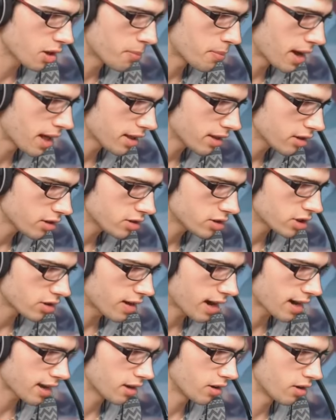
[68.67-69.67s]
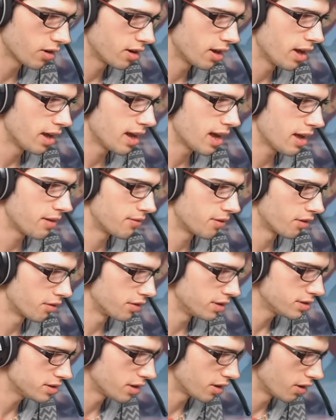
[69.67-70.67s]
Cobalion, Terrakion, and
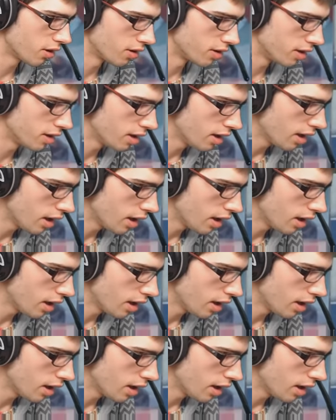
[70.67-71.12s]
Virizion,